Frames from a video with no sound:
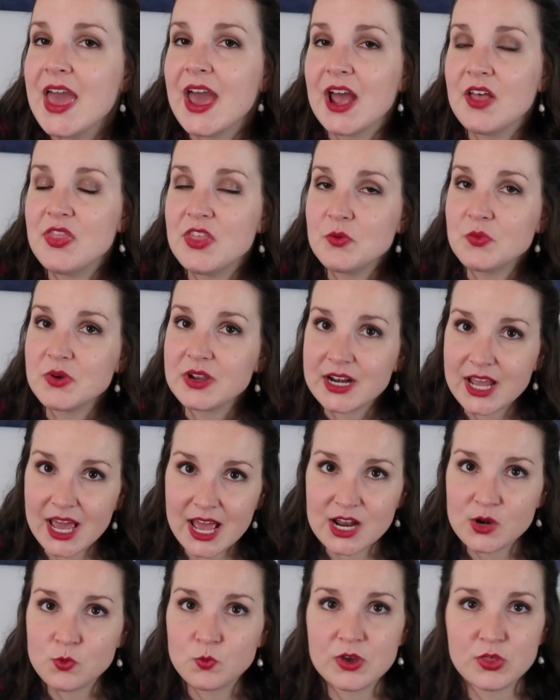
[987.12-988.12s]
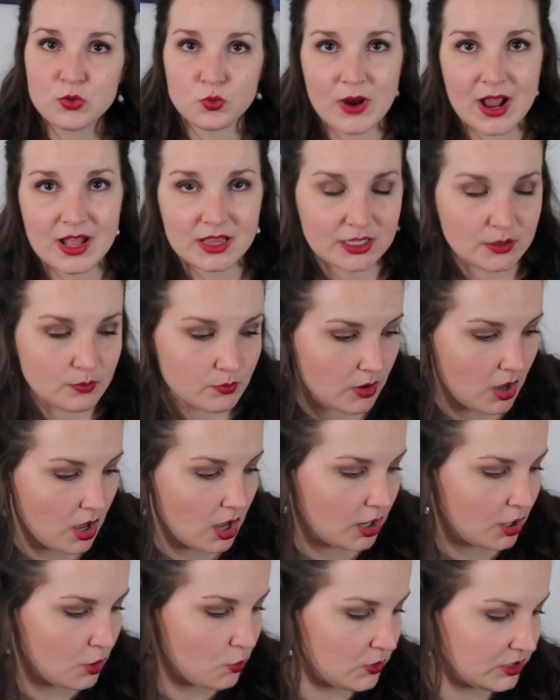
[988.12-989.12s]
And then we're gonna end with Rattlin
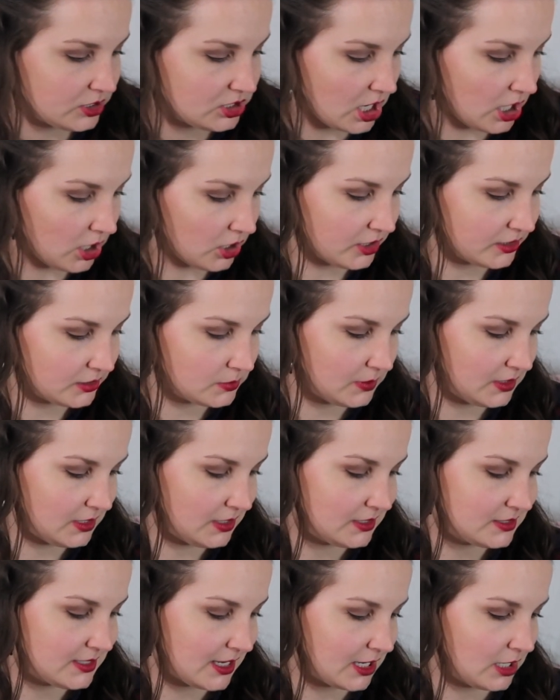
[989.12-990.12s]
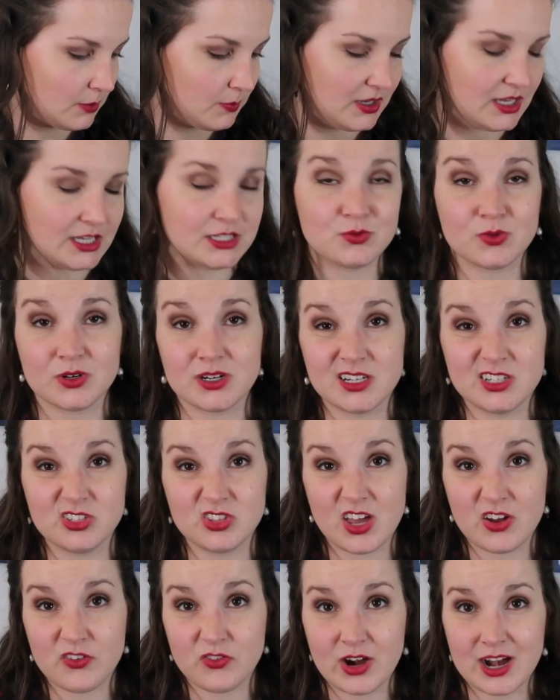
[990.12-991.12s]
Bog, which I'll explain in a second, because we're gonna do
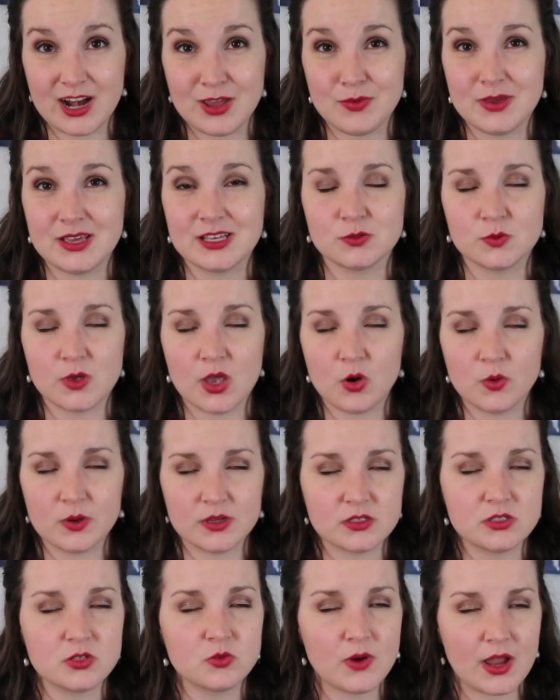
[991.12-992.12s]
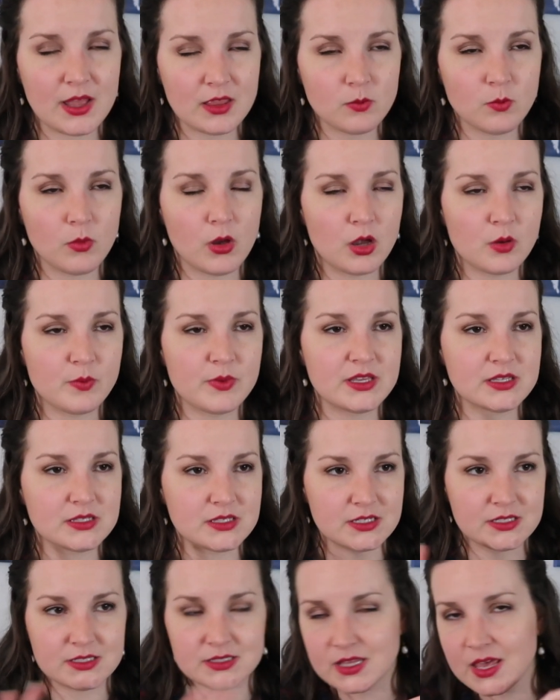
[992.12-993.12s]
that Friday, because we always do Rattlin Bog because
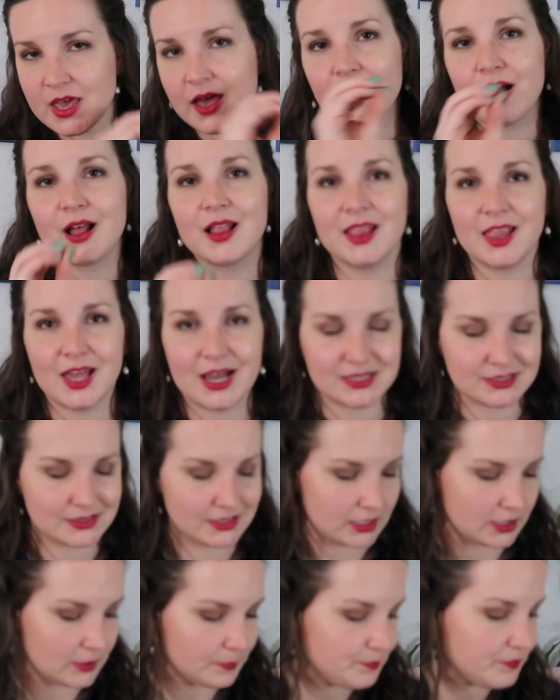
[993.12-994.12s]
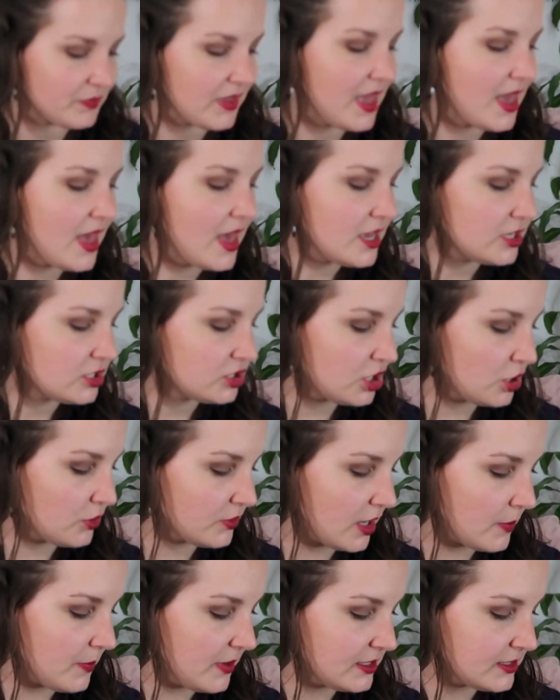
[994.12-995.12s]
it is a classic. So
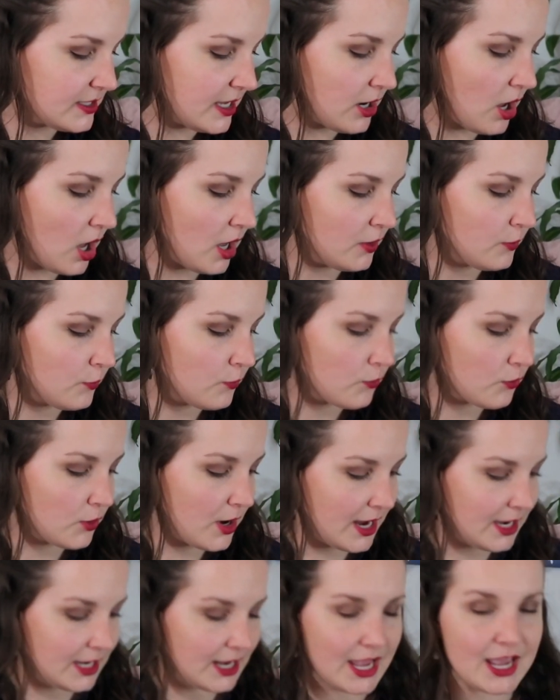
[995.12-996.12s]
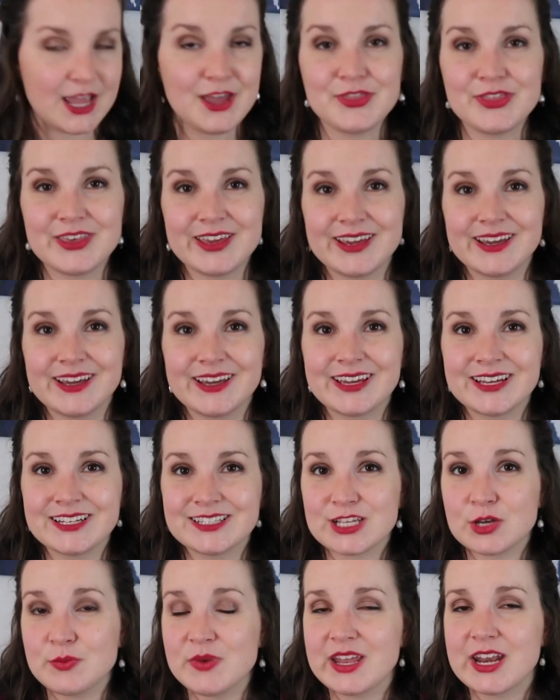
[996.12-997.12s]
that being said, on Friday, the
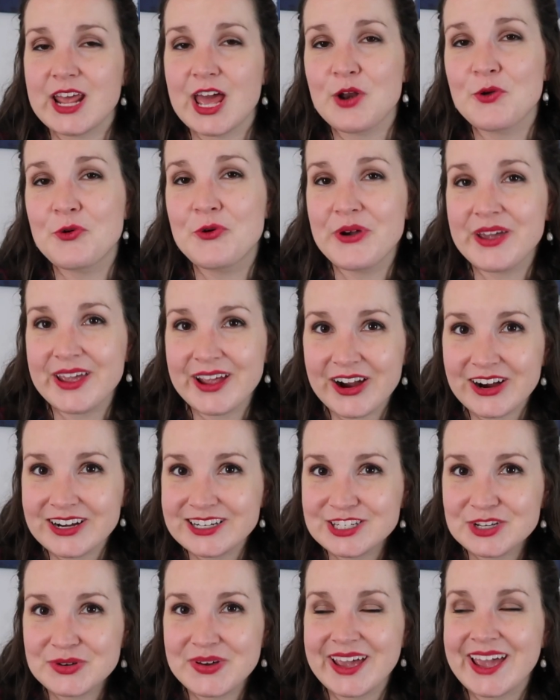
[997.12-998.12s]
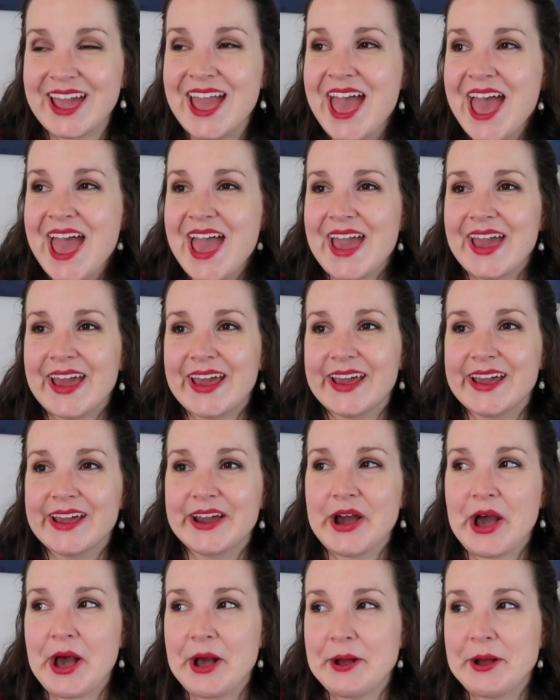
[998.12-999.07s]
kids come in and we are doing a